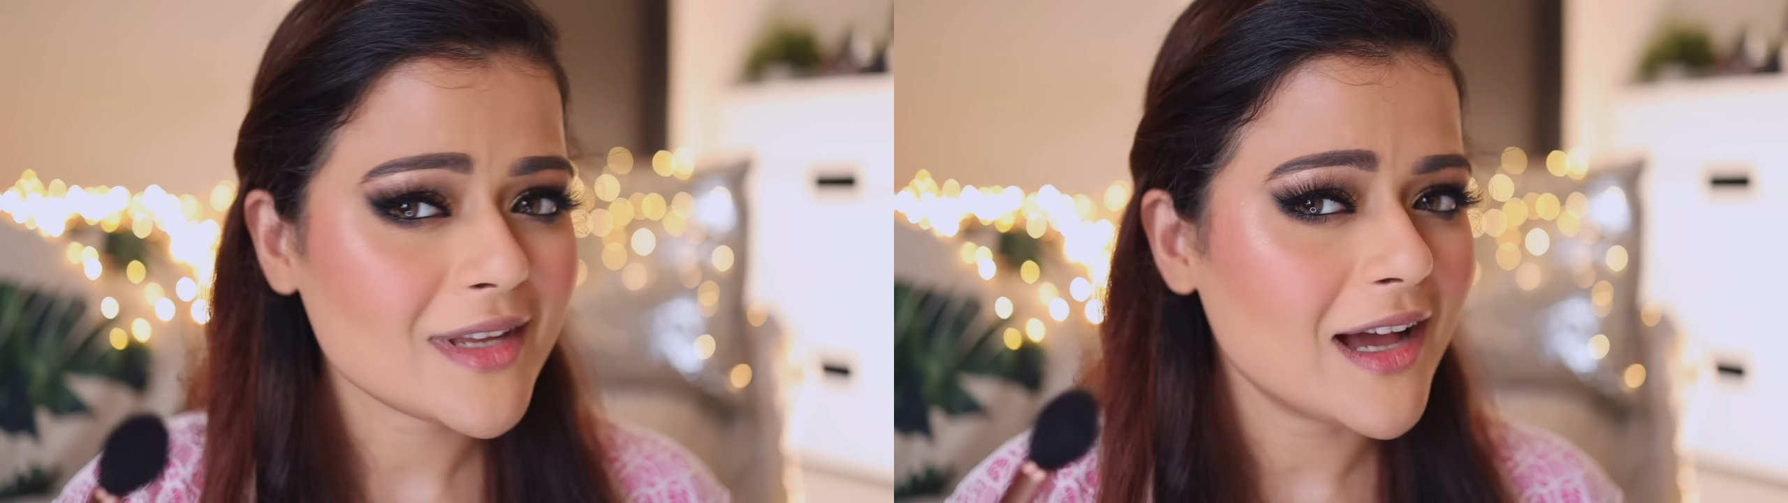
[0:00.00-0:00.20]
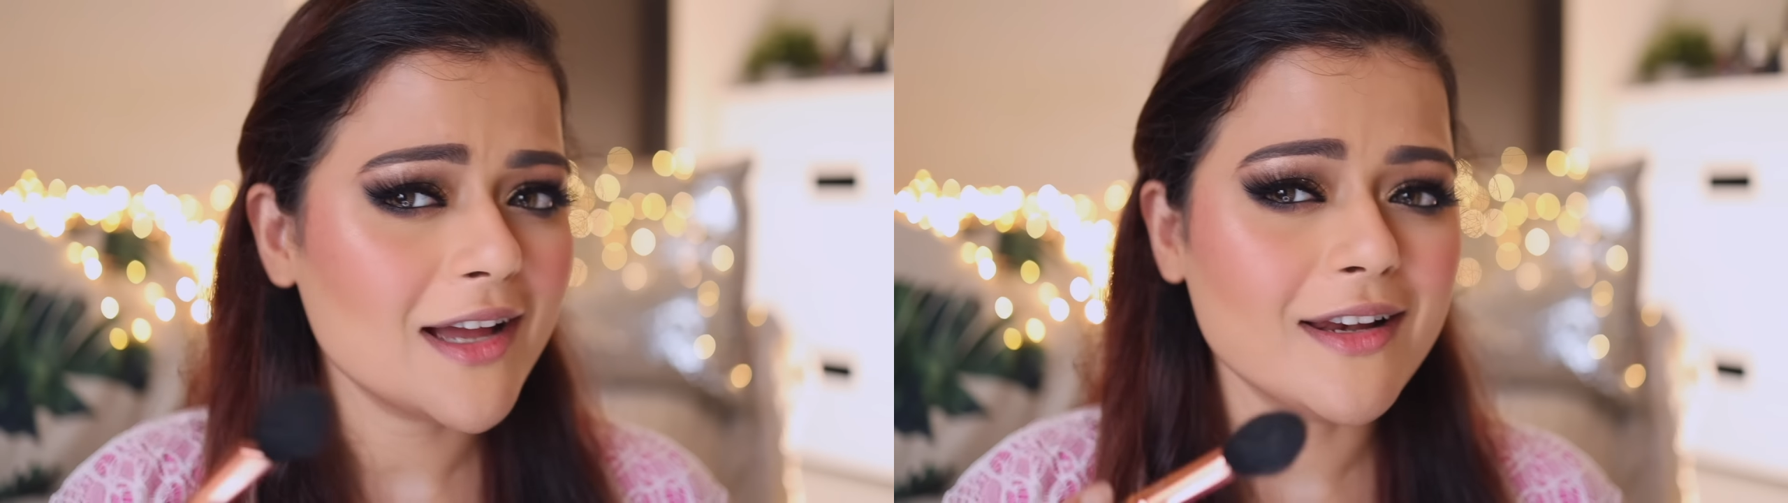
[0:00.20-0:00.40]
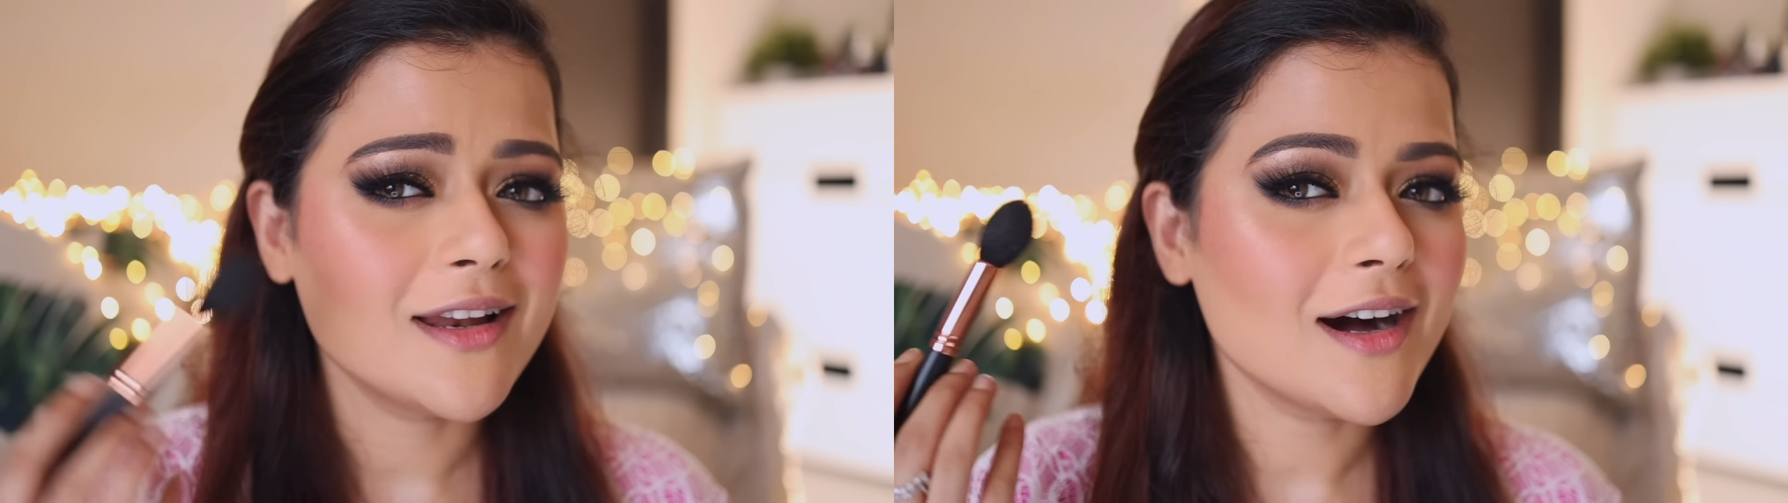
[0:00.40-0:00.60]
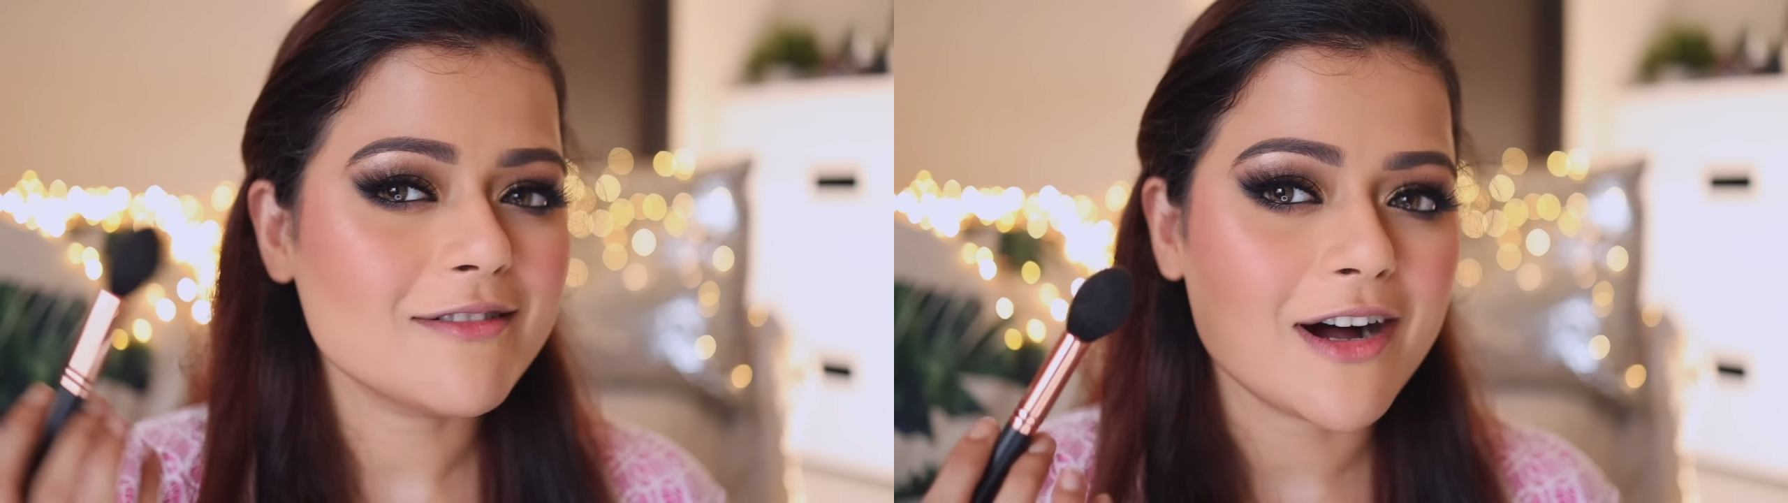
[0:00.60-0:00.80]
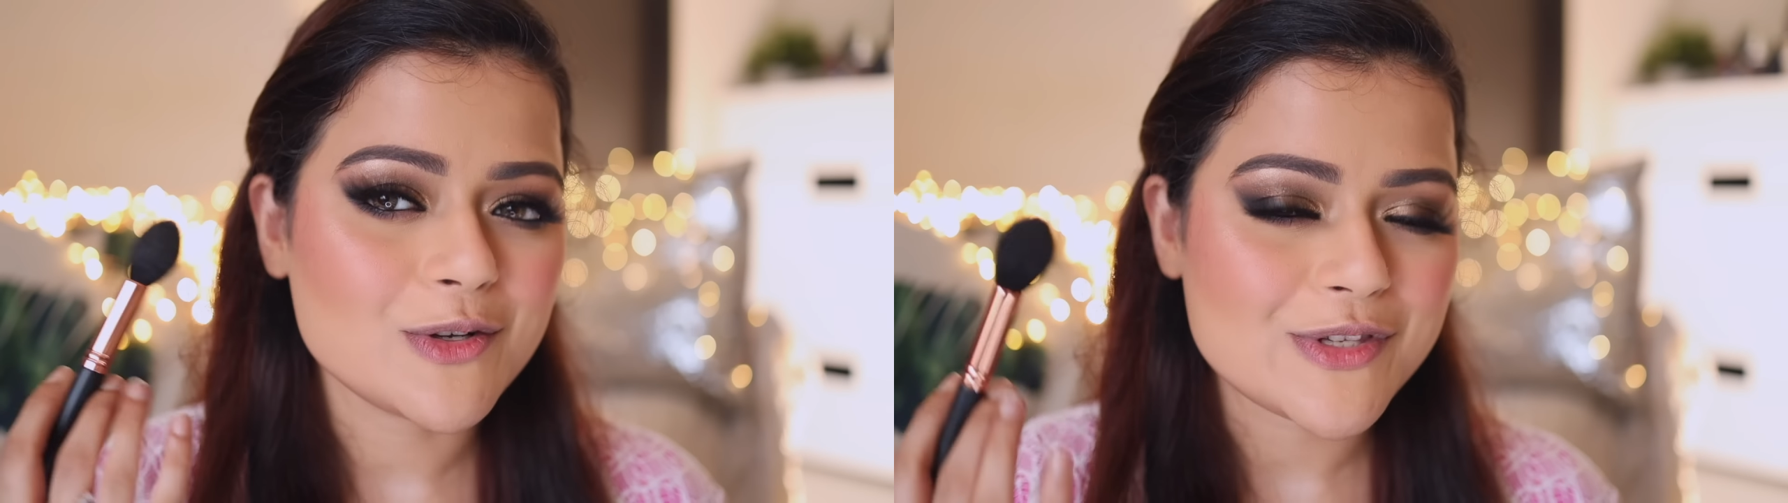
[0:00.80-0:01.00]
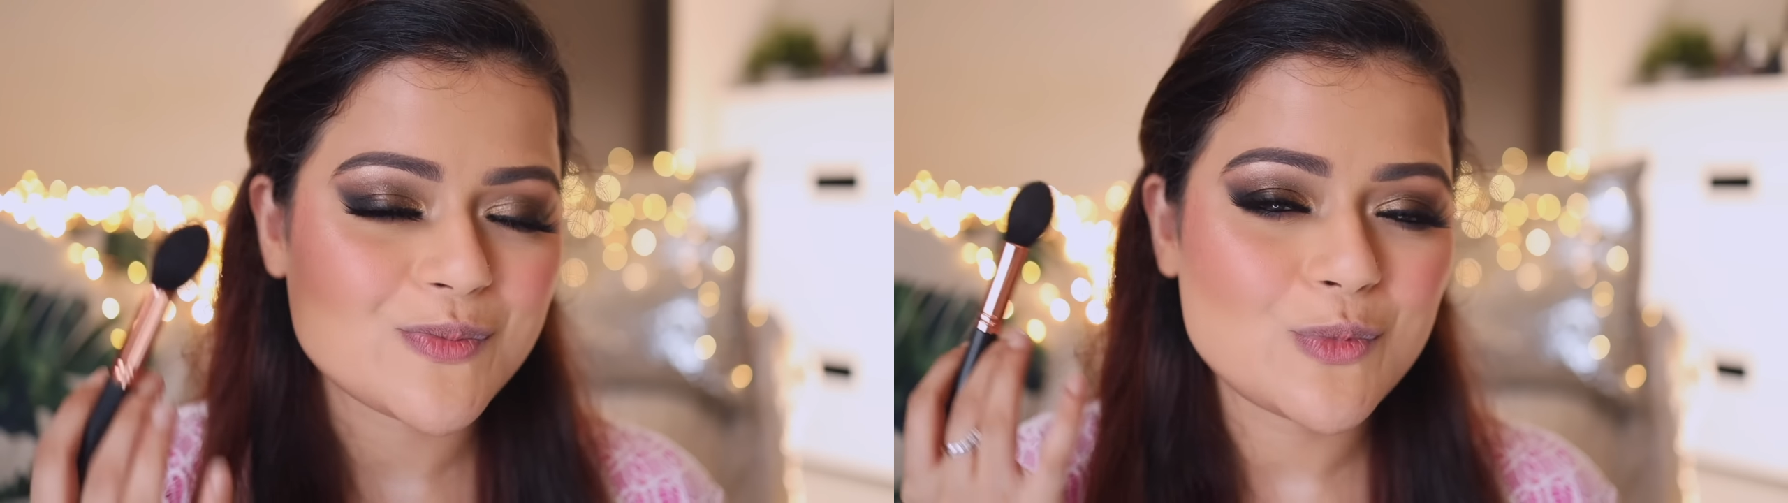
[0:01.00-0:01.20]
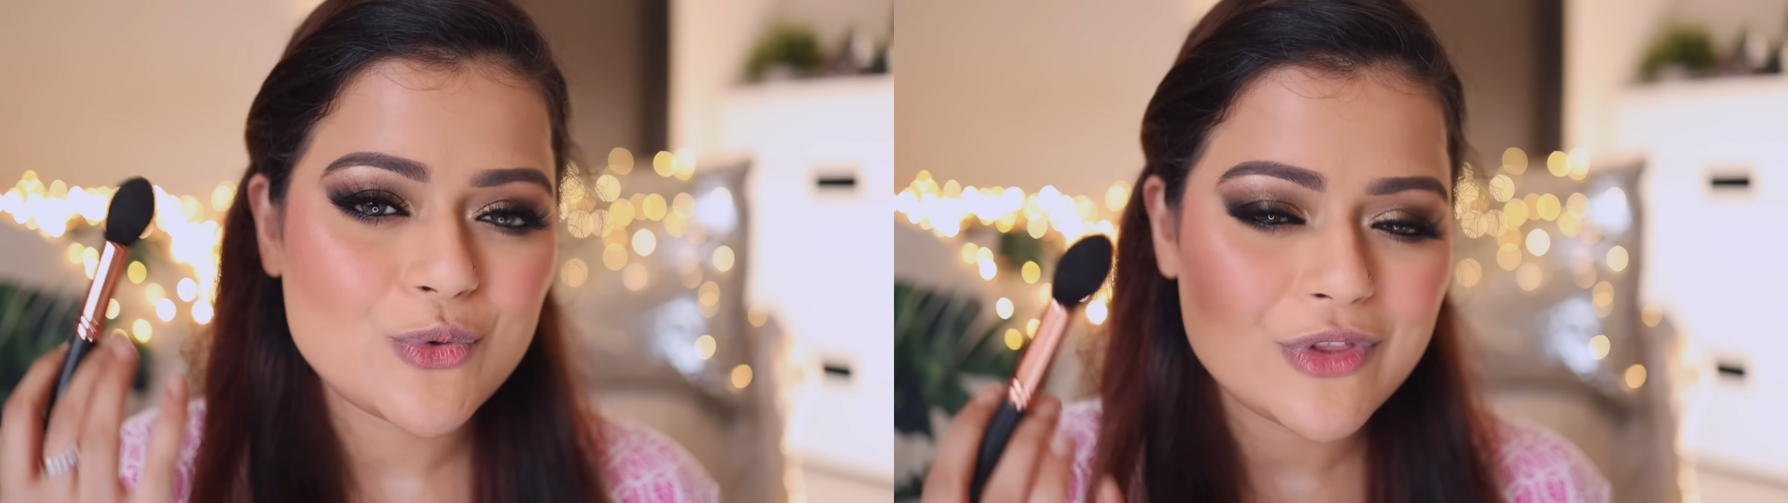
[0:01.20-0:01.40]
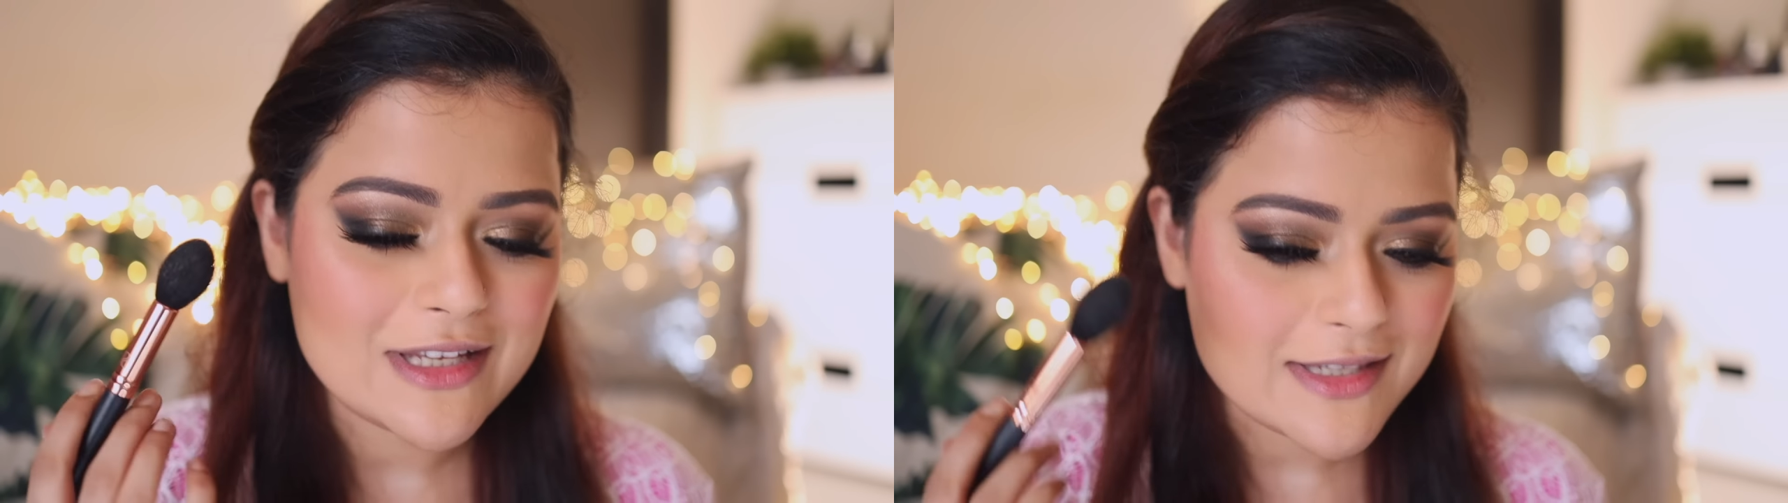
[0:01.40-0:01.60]
I love how
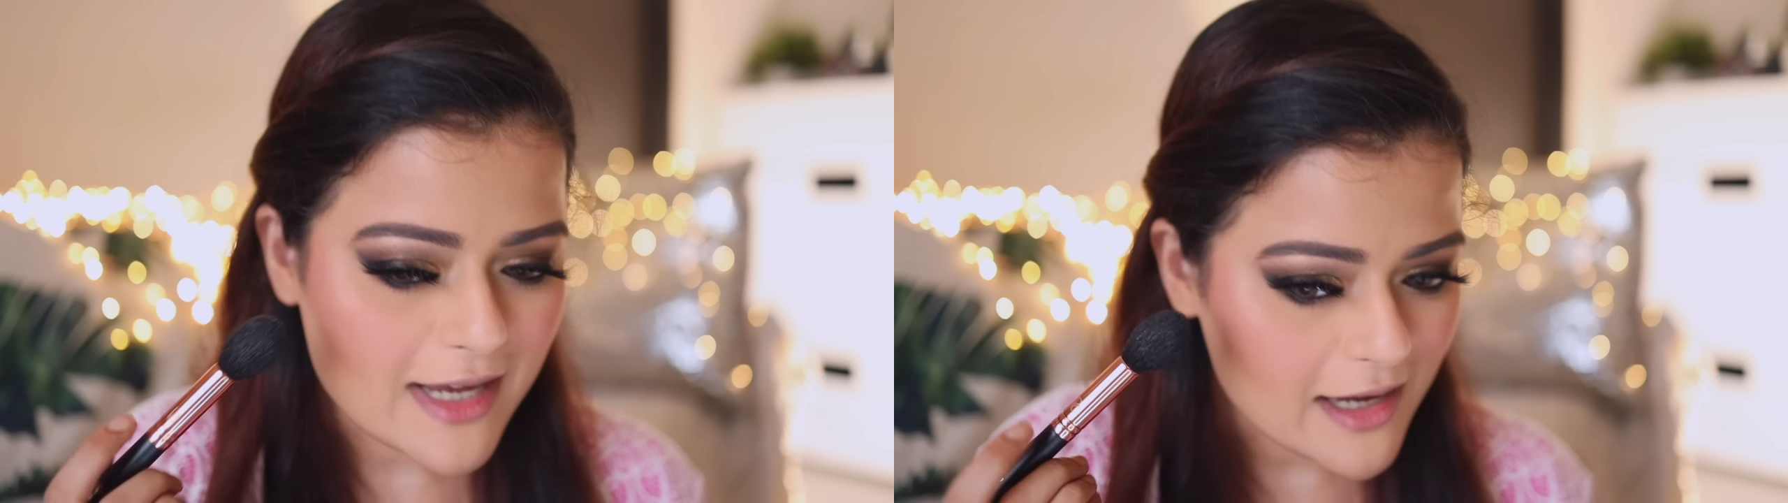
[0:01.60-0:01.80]
smooth these